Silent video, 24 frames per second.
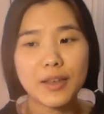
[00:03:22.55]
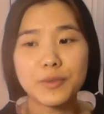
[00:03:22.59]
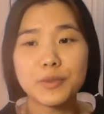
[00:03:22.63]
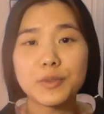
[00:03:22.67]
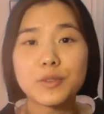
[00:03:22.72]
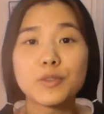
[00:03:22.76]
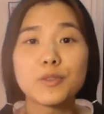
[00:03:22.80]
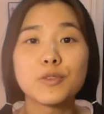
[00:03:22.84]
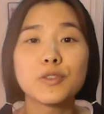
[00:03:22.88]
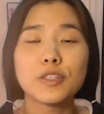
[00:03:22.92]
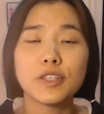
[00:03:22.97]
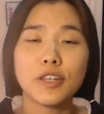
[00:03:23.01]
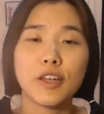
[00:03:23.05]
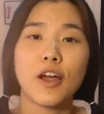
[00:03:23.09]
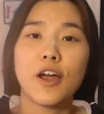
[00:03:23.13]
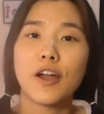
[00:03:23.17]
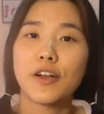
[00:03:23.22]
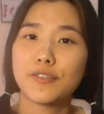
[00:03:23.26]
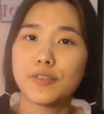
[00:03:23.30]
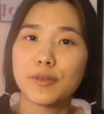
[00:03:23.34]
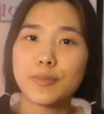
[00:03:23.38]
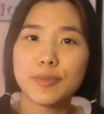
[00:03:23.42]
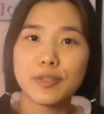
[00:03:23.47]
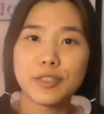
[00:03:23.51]
It was really
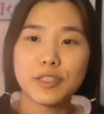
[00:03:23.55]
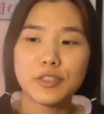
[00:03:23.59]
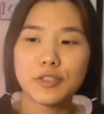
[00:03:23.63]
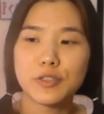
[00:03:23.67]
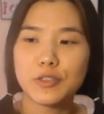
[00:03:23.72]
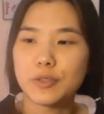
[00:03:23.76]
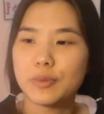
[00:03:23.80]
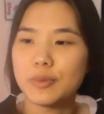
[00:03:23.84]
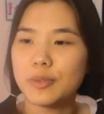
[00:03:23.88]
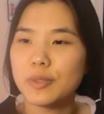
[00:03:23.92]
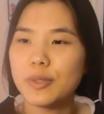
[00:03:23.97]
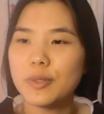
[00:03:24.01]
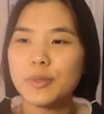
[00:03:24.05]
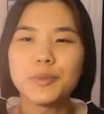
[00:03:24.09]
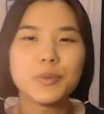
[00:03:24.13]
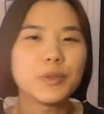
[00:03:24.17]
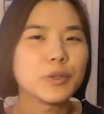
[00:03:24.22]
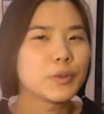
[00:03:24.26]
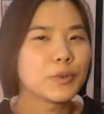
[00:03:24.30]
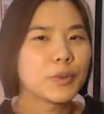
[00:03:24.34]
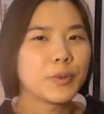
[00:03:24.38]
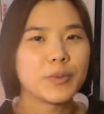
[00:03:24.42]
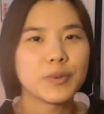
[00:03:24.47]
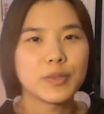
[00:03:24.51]
hard for me to choose between
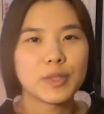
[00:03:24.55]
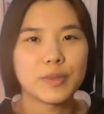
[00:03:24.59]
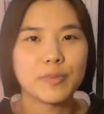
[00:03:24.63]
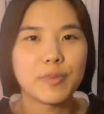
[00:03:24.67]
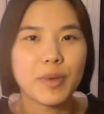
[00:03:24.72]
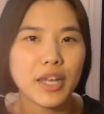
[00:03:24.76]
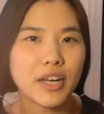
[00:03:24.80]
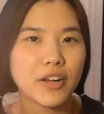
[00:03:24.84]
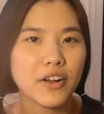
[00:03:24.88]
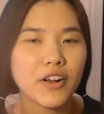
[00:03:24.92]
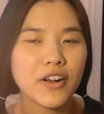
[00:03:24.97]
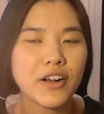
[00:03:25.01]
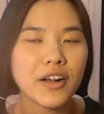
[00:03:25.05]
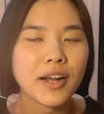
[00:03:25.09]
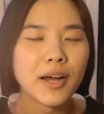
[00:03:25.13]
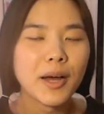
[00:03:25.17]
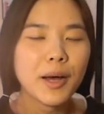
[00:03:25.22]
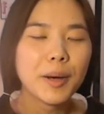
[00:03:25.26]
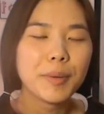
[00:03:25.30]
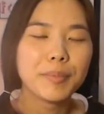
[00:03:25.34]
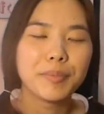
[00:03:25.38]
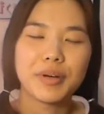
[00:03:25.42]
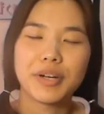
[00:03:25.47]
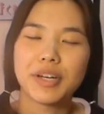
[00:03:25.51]
which one was better,
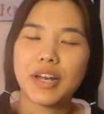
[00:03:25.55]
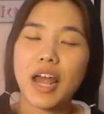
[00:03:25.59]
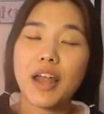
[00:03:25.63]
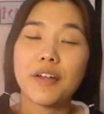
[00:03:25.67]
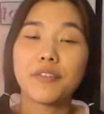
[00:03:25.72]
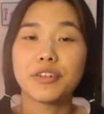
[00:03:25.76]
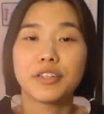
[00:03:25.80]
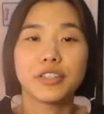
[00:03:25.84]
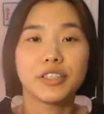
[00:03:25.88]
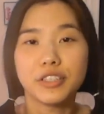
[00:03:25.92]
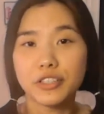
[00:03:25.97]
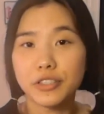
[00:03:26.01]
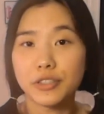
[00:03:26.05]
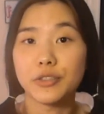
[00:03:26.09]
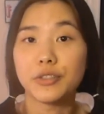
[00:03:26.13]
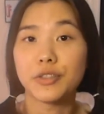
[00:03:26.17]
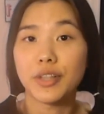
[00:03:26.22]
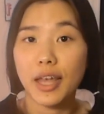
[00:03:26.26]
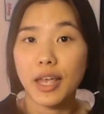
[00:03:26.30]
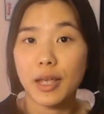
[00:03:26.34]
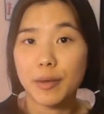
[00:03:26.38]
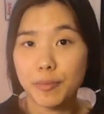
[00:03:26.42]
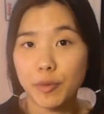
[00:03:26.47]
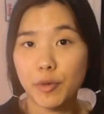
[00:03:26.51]
but I really do
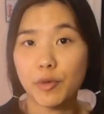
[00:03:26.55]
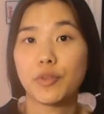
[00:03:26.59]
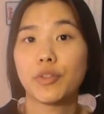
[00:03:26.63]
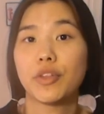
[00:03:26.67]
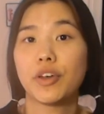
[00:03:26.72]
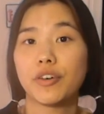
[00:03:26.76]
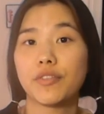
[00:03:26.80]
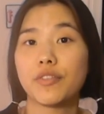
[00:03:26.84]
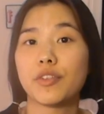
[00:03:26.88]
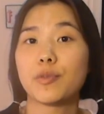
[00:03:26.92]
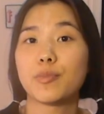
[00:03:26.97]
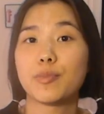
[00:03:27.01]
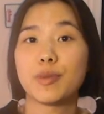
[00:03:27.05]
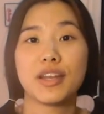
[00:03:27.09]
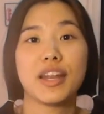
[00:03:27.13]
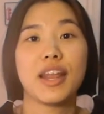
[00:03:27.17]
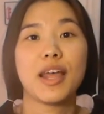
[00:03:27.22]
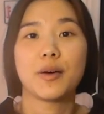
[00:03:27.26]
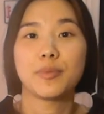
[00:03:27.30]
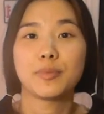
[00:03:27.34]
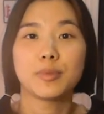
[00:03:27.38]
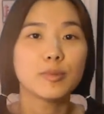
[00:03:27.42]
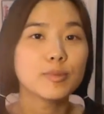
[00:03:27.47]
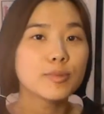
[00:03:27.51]
like both of their mini
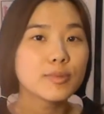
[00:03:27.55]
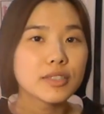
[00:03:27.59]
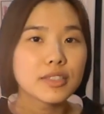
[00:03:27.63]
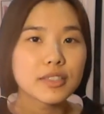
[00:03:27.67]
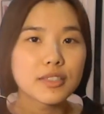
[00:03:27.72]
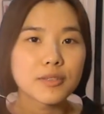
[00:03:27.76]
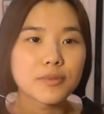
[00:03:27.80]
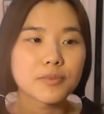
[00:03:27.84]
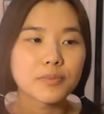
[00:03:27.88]
albums.